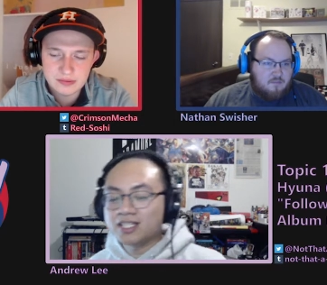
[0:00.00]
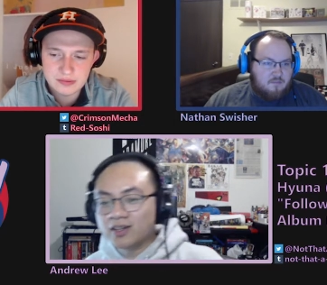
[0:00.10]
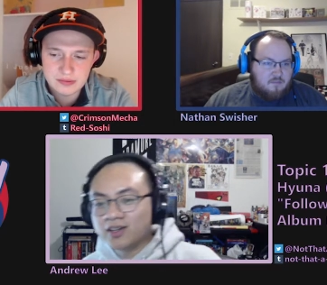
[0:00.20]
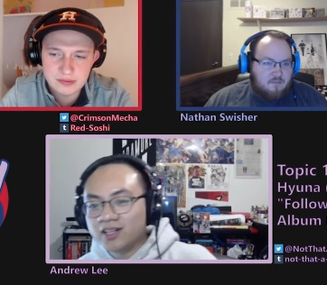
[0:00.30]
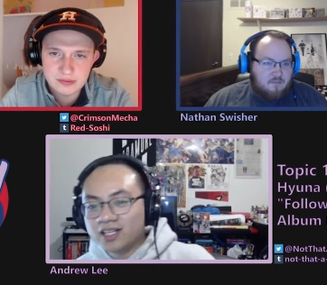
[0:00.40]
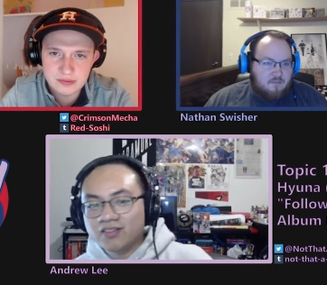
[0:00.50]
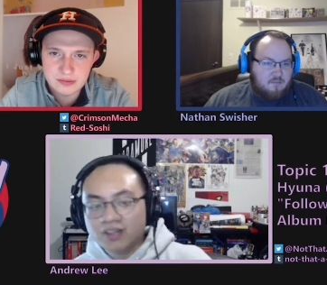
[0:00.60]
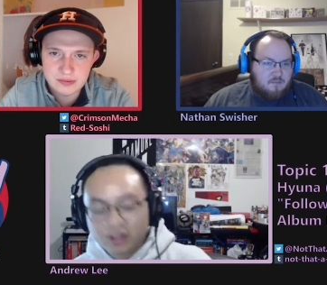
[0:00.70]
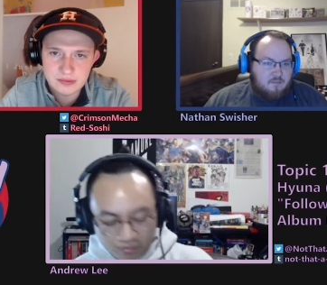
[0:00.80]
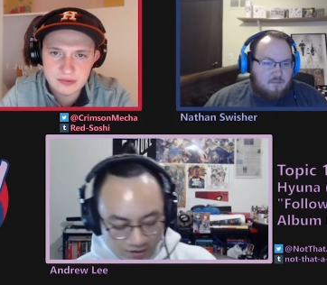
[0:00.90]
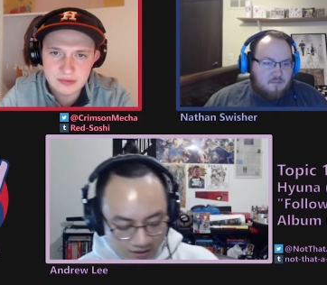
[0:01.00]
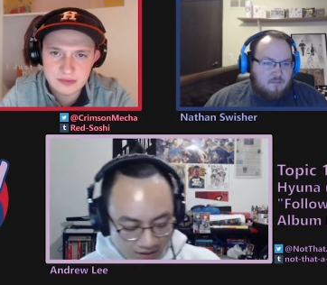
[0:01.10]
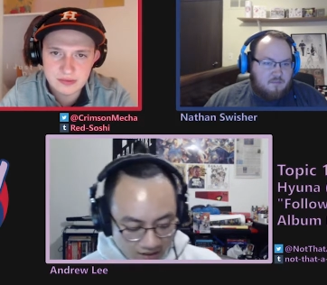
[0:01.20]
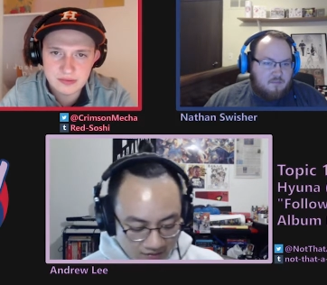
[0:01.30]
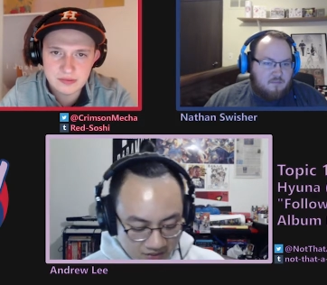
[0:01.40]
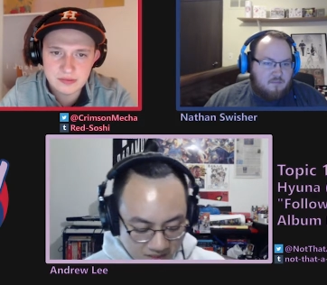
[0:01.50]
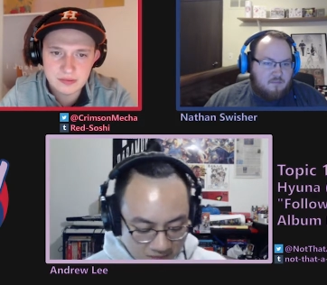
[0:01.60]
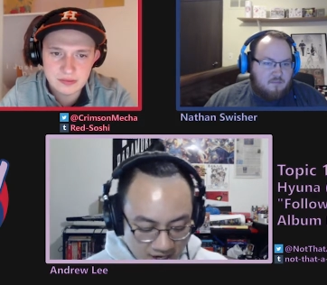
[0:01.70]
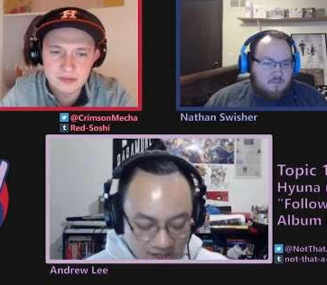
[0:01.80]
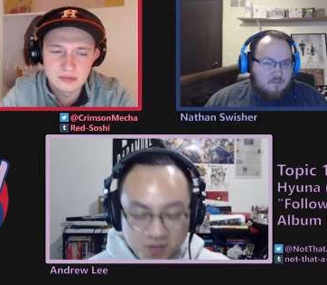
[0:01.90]
Speaker 1: so I couldn't give it a three, and obviously
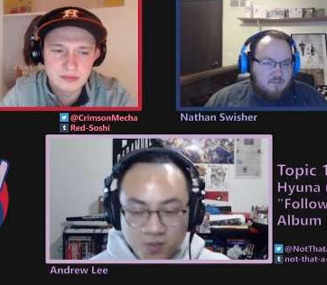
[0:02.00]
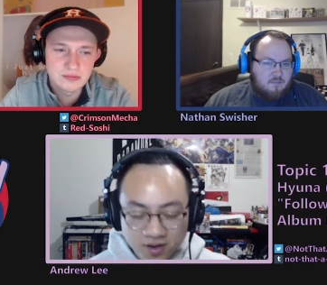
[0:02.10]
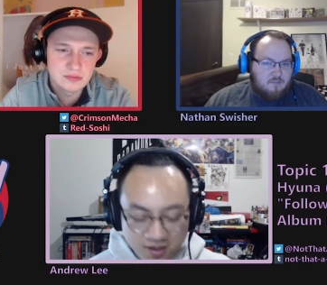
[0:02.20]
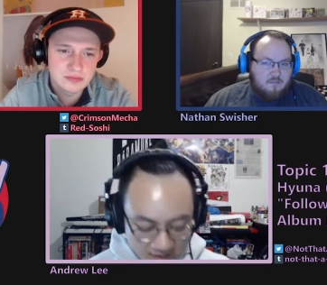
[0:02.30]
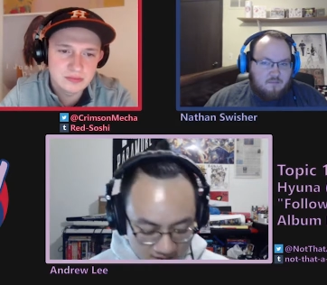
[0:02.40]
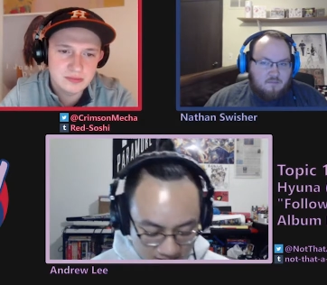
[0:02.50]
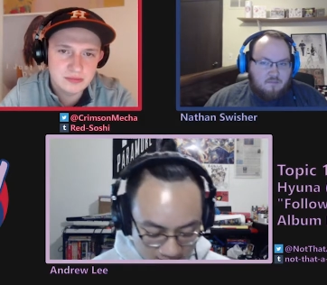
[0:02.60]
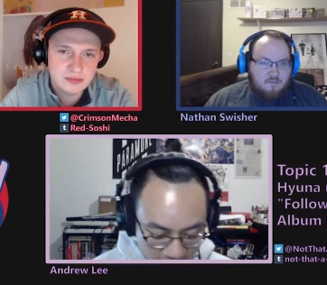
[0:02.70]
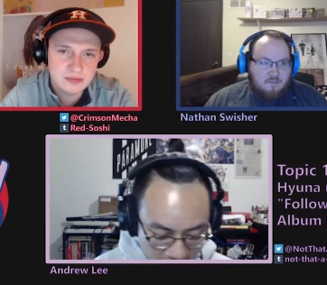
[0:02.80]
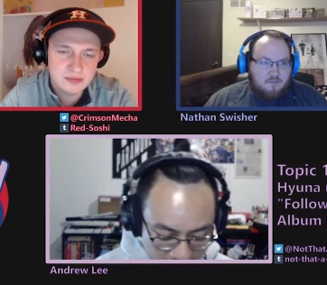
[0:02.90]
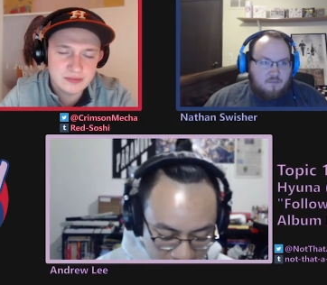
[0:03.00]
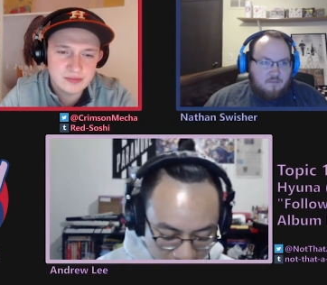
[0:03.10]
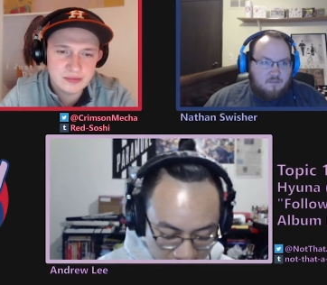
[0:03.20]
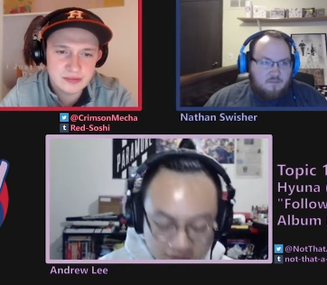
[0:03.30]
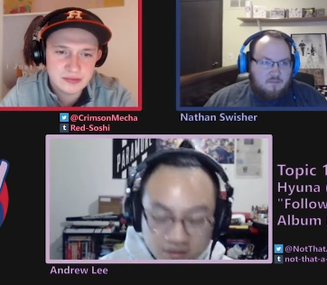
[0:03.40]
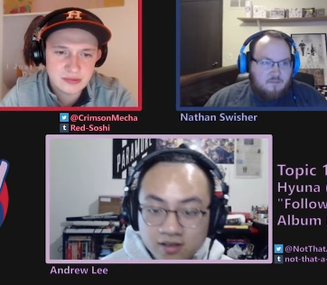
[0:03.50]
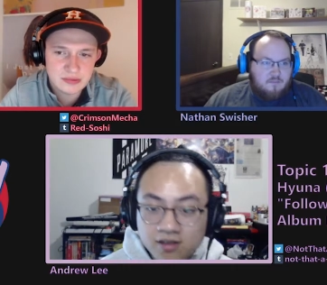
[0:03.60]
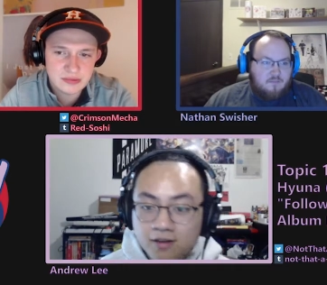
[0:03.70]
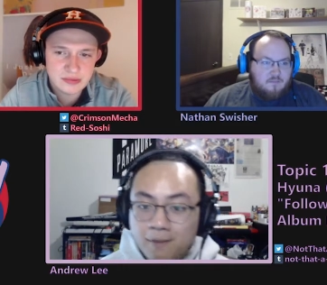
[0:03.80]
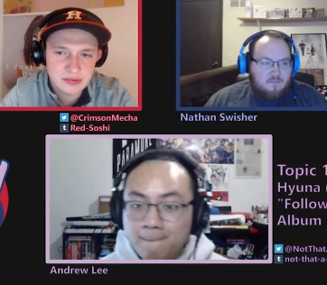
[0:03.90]
bias mm -hmm. point, so seven.
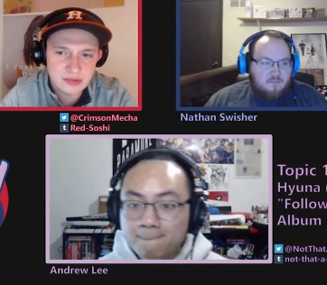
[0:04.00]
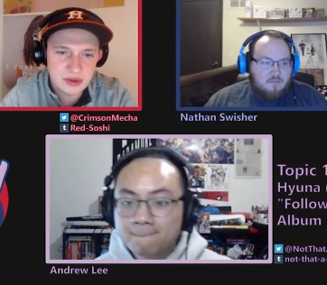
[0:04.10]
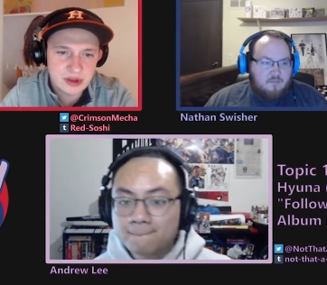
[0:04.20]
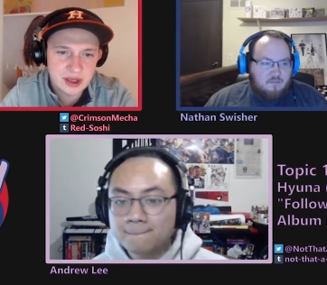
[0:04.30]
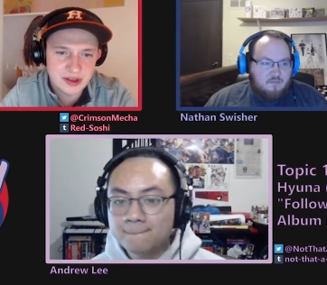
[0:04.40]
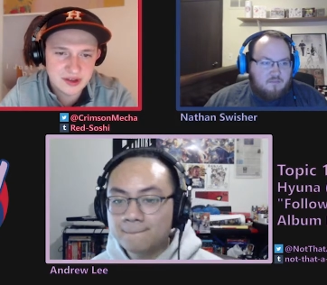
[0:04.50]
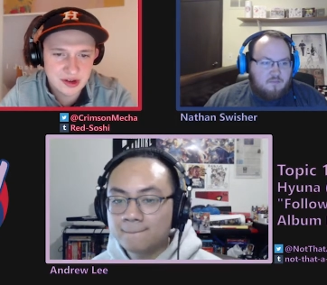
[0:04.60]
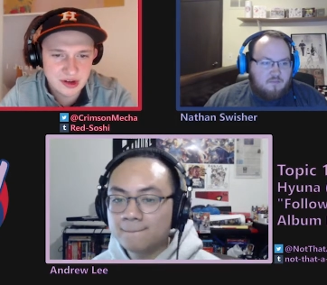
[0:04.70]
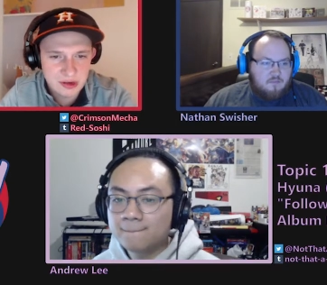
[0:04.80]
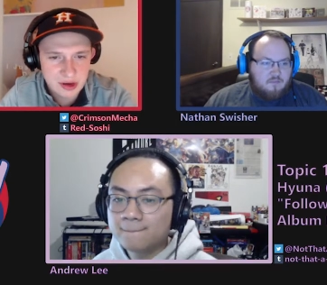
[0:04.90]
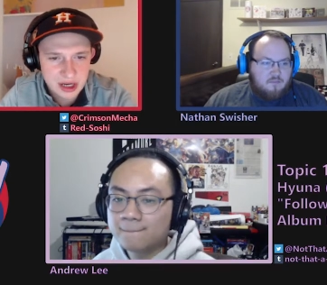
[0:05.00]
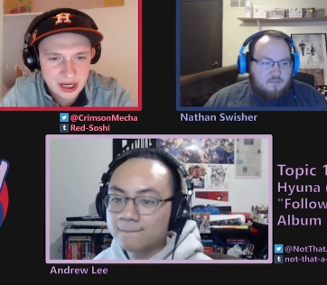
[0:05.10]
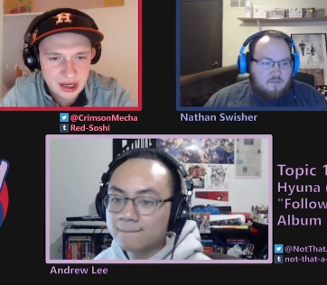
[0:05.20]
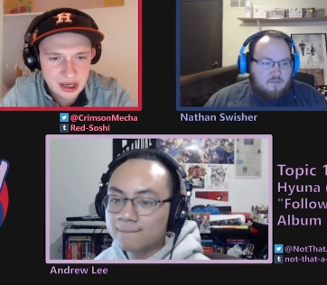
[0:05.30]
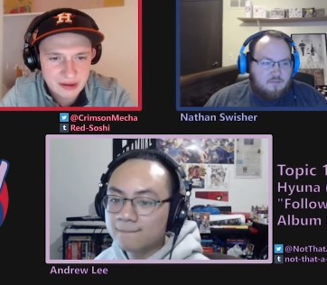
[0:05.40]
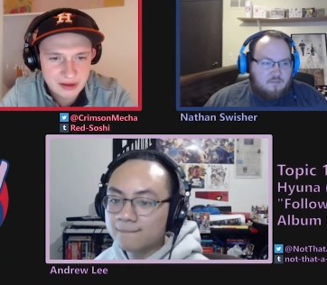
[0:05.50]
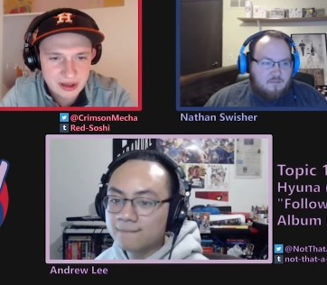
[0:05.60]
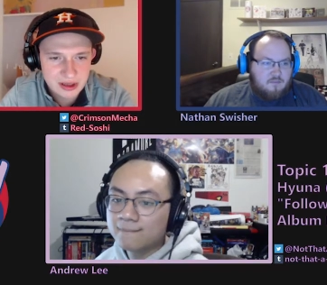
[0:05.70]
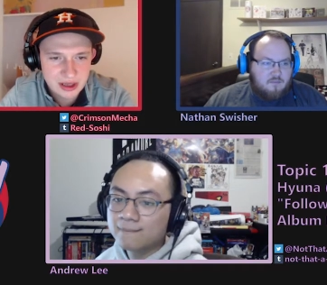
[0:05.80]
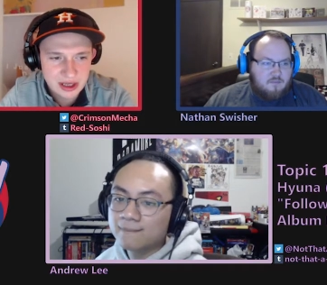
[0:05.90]
Speaker 2: Yeah, so I gave
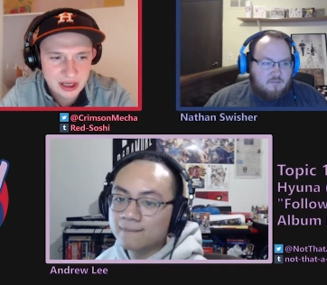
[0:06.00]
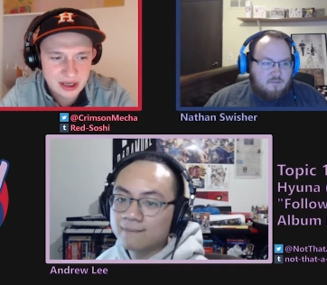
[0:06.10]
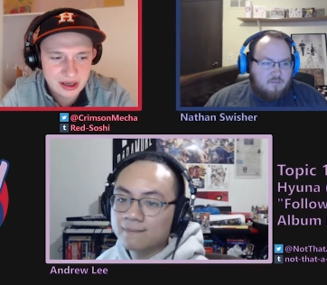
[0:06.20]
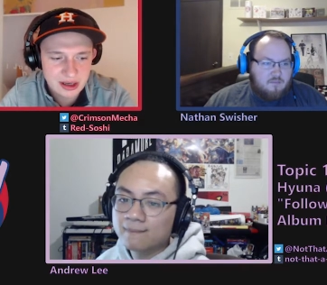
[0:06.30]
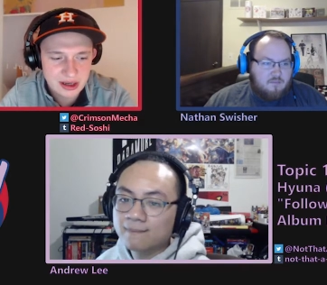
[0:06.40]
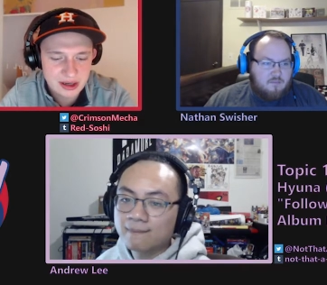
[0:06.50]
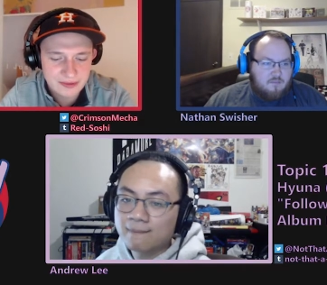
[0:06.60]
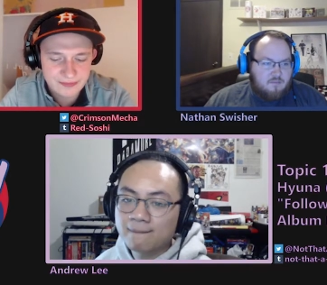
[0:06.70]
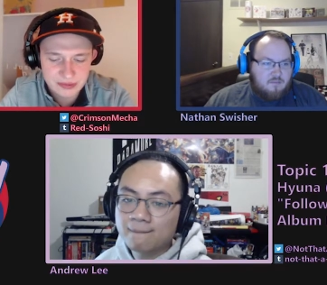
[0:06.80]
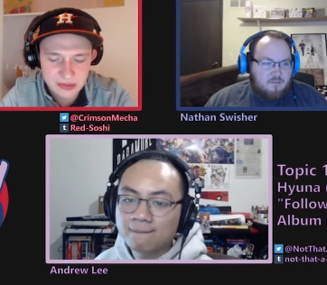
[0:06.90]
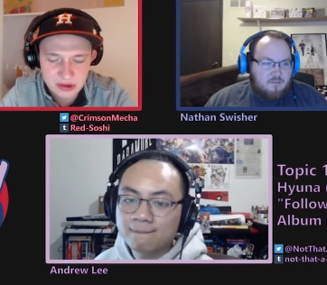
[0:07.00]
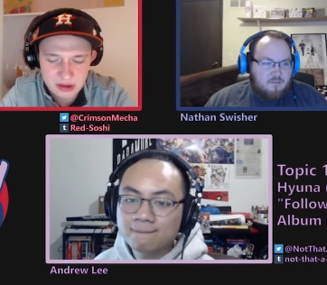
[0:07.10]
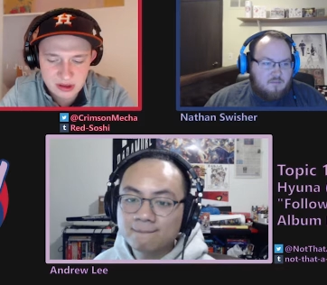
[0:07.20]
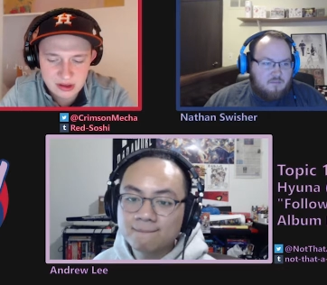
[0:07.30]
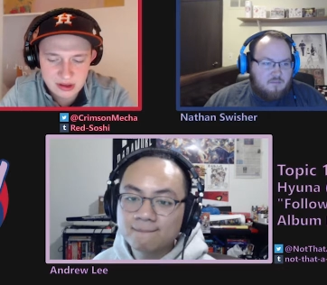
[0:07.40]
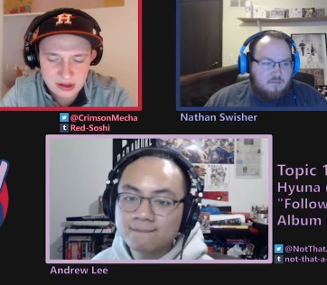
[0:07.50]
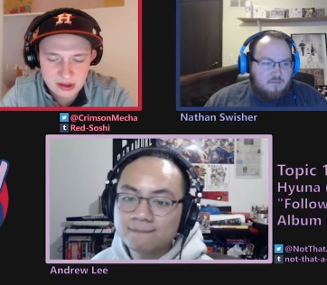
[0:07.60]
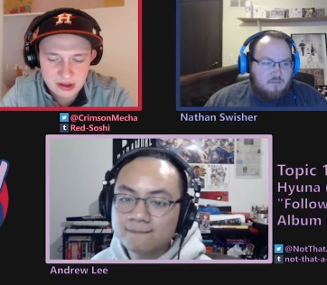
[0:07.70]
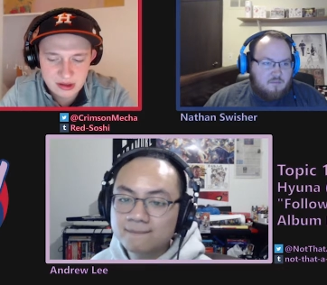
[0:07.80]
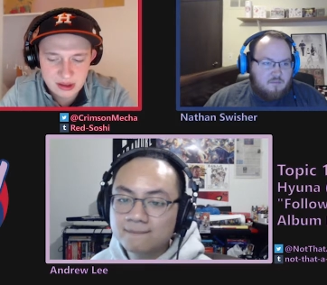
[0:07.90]
it a. Uh...
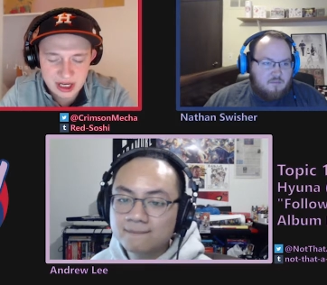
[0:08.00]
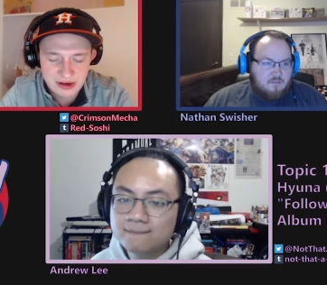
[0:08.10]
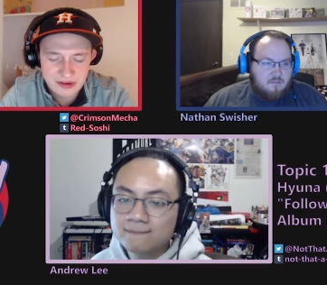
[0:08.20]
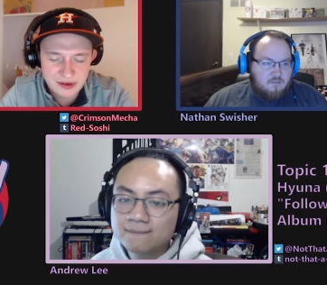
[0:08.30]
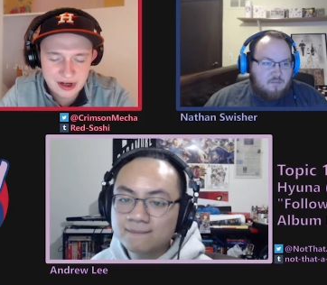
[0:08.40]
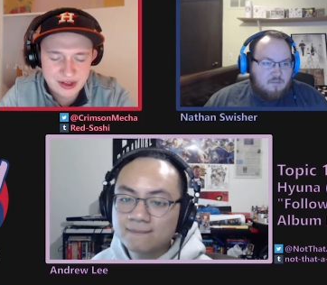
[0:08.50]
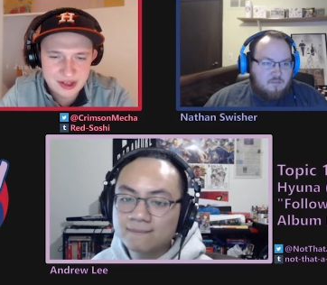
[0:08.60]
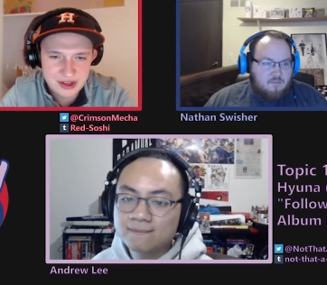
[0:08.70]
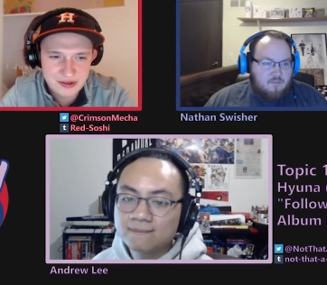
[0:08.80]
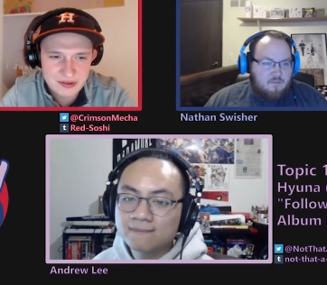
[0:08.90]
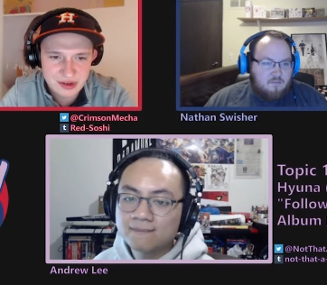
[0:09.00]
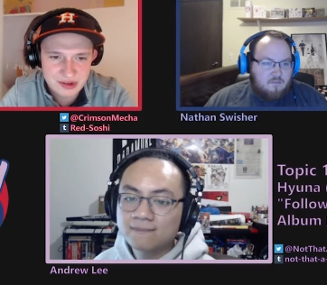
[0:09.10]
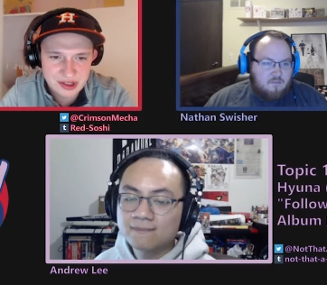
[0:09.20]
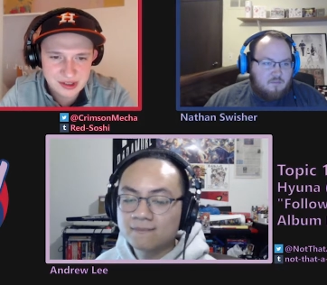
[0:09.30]
I got a four out of six for music